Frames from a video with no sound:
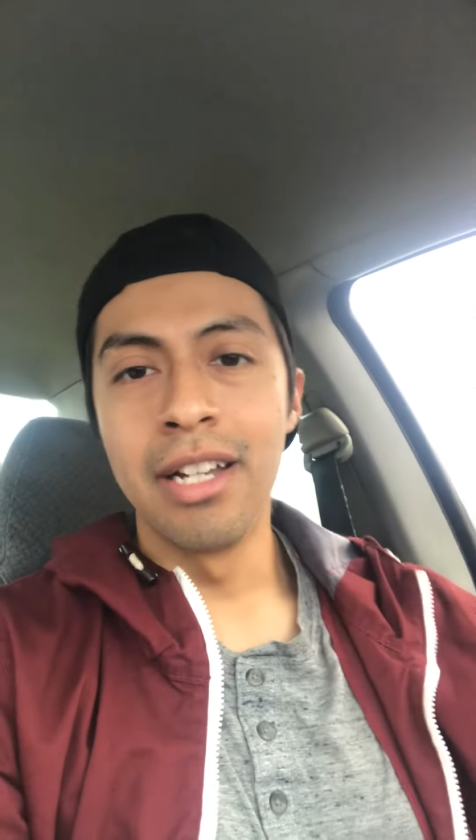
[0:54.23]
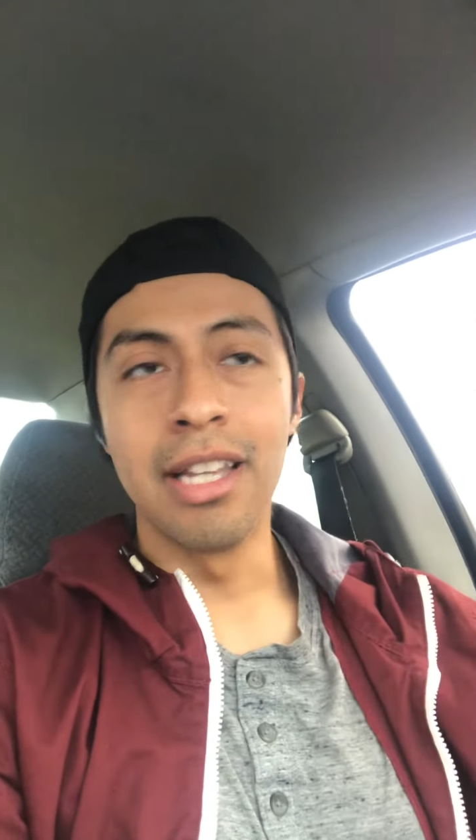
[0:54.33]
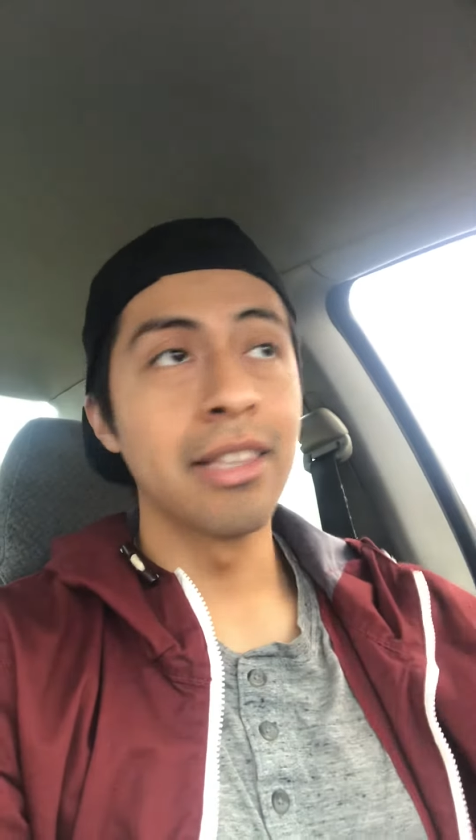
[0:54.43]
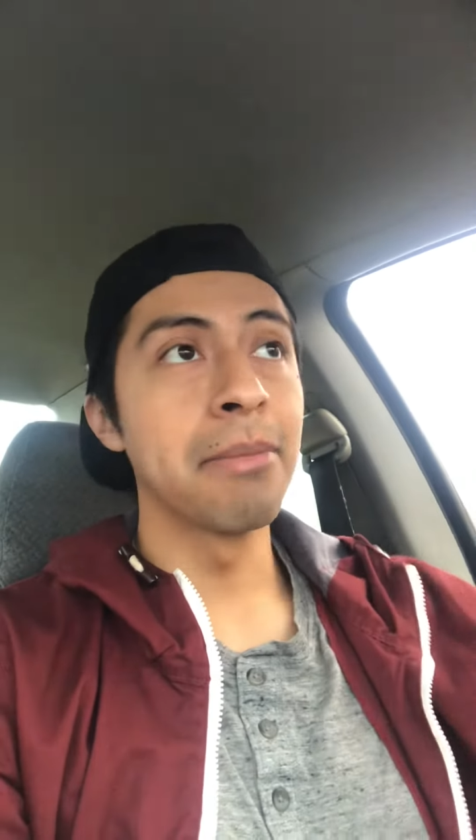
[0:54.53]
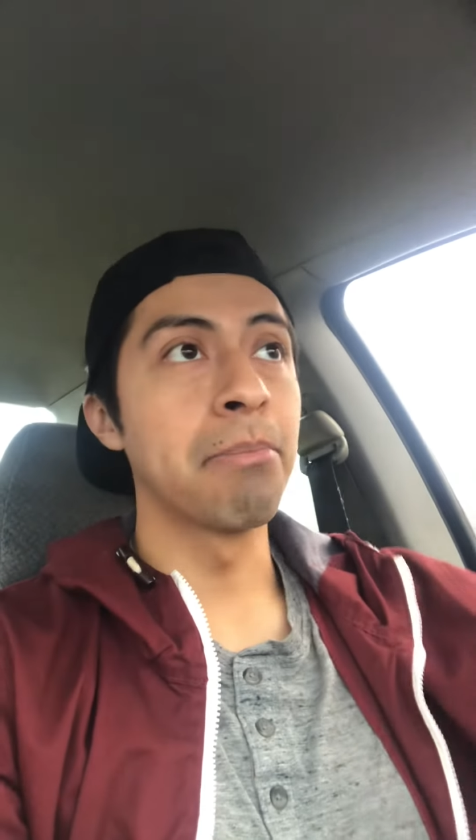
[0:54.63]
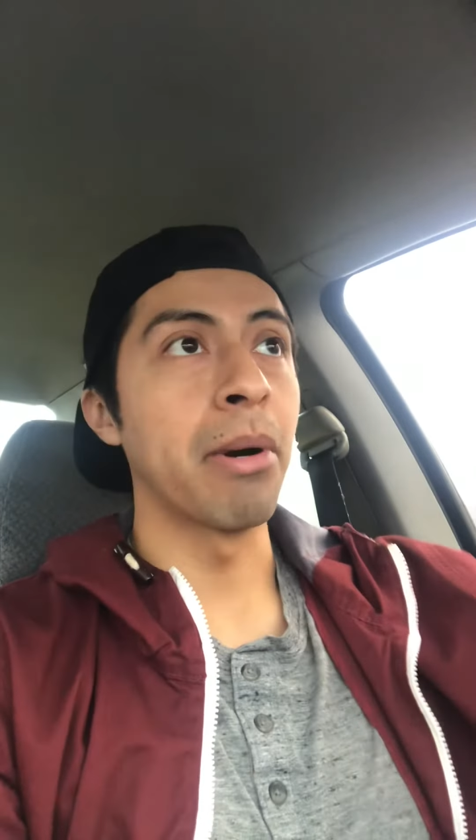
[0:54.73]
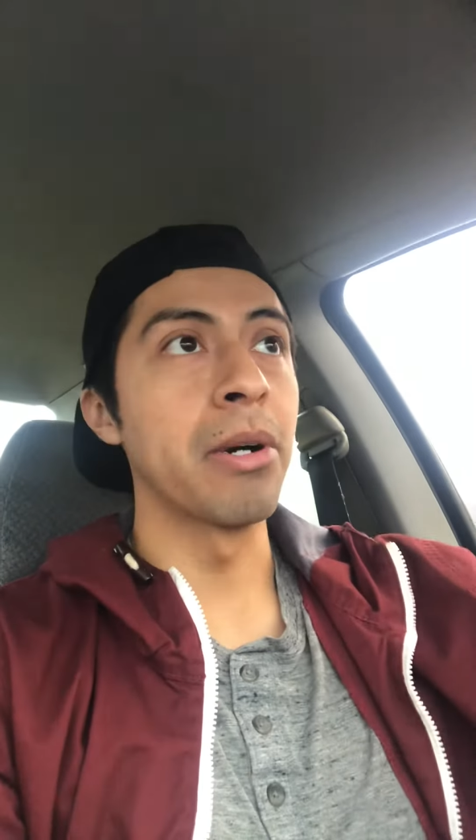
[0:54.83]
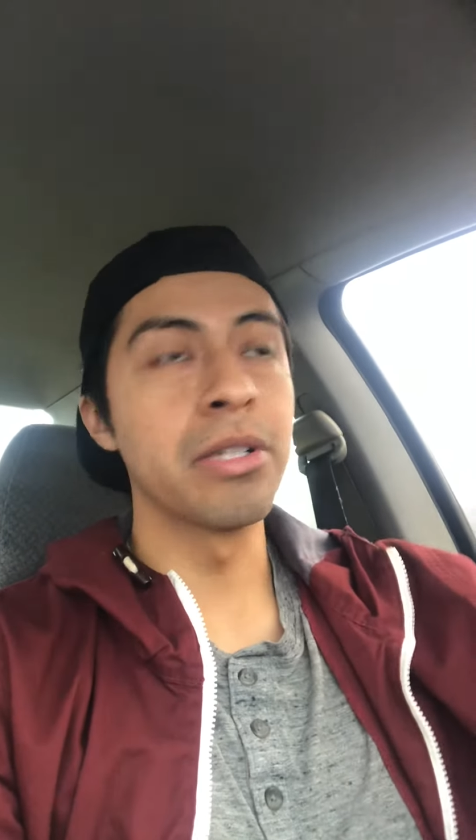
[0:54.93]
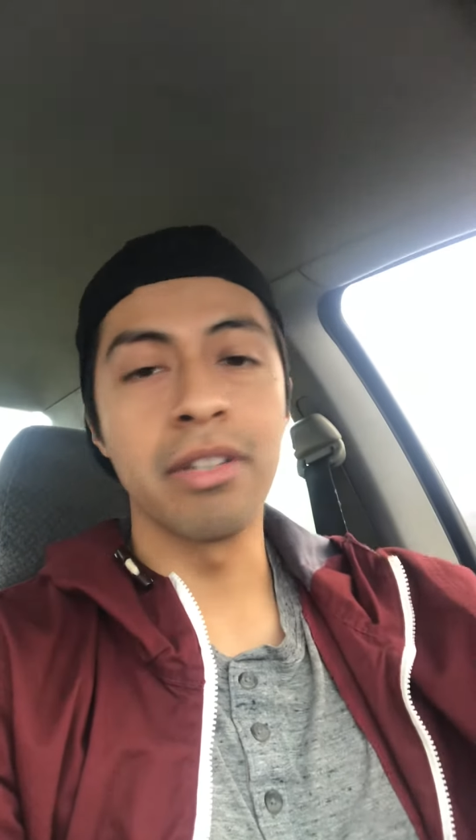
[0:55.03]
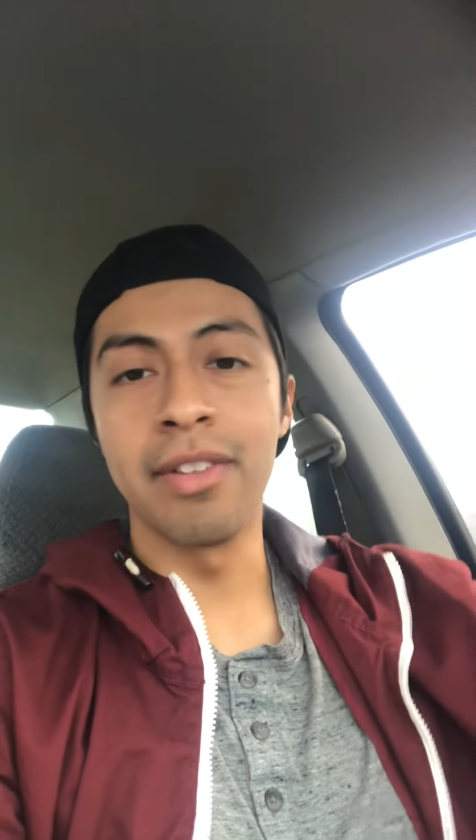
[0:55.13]
and the
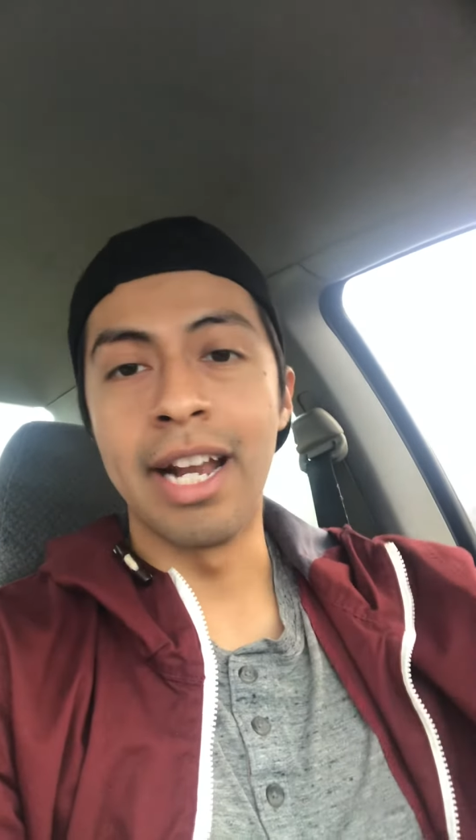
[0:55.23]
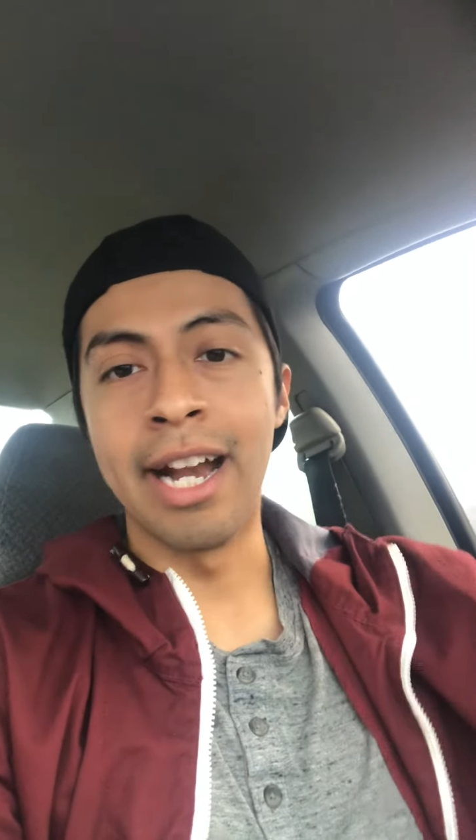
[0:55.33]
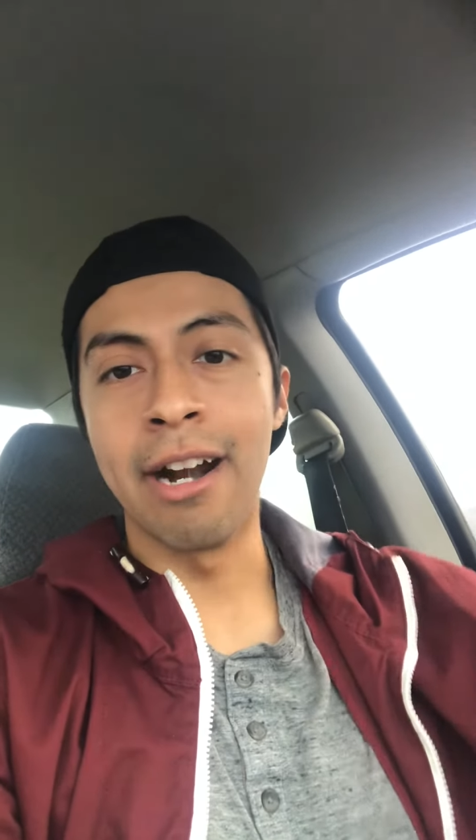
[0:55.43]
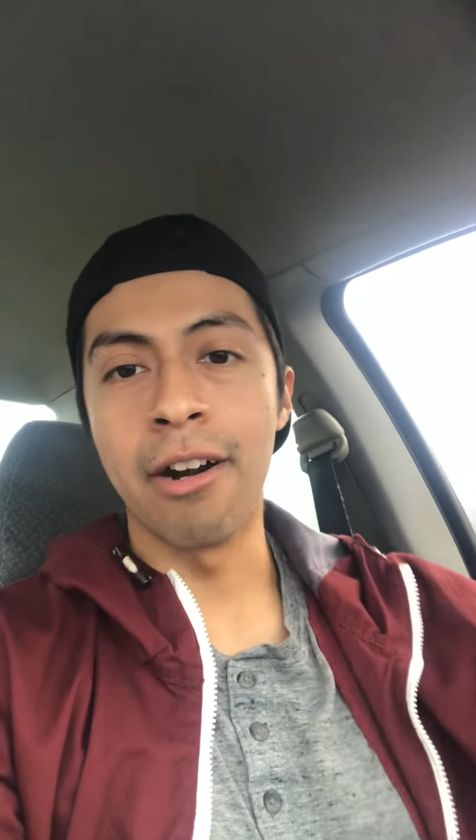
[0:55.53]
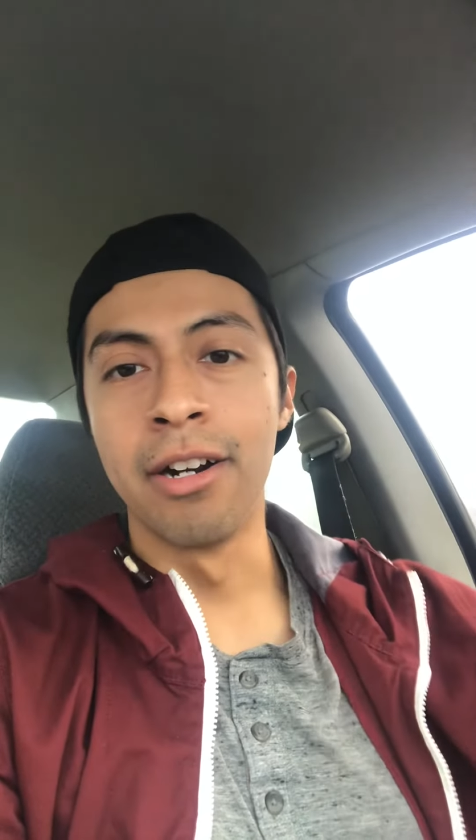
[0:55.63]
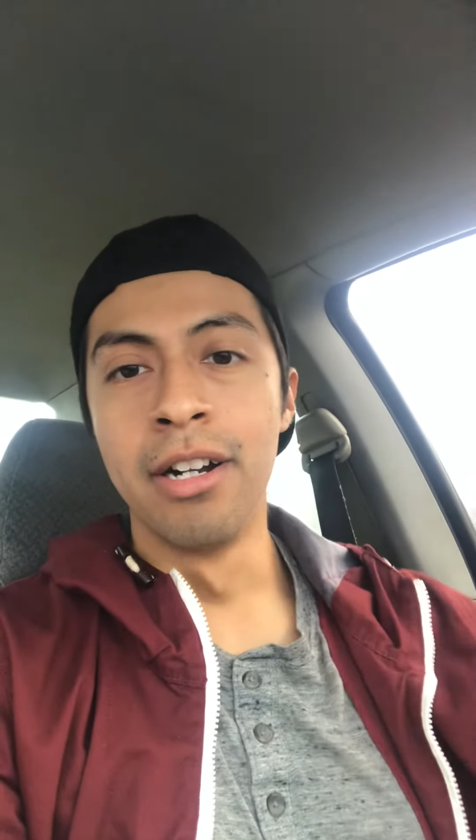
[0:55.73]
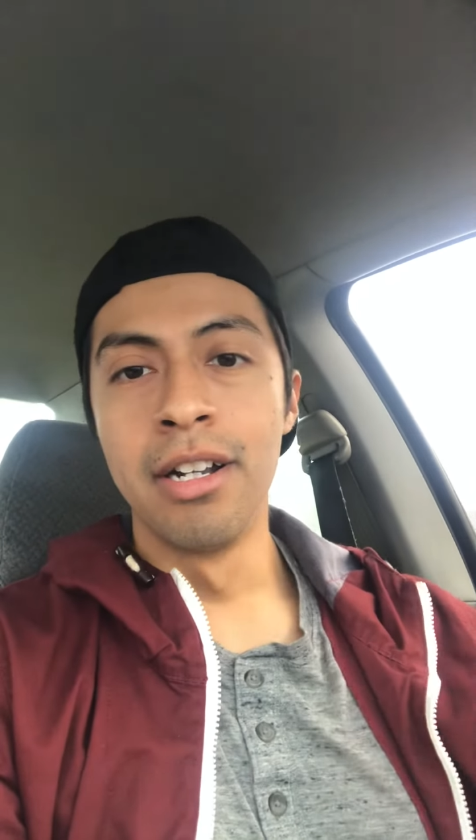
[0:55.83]
birds of the air,